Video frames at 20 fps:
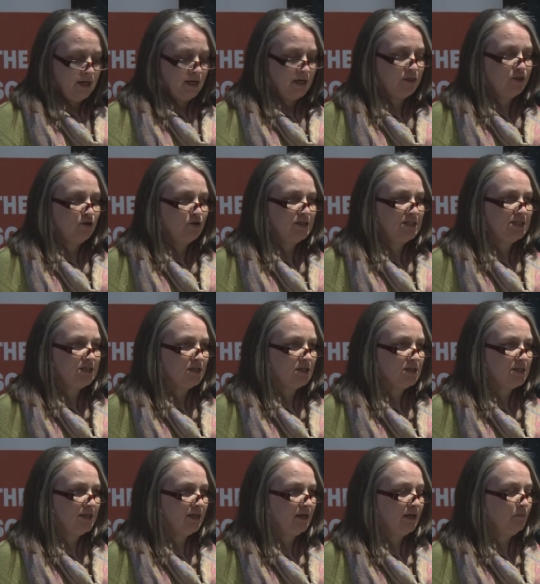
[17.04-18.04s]
I thought I'd
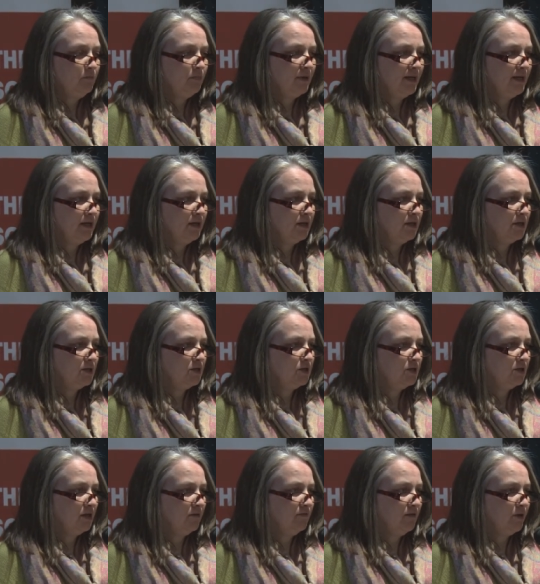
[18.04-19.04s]
start tonight by
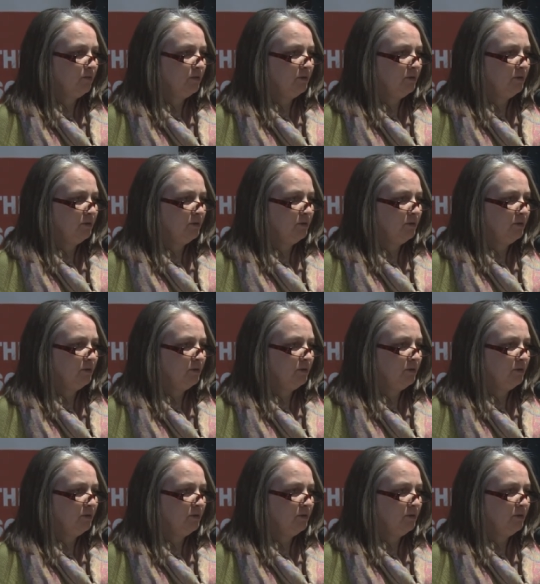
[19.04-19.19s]
giving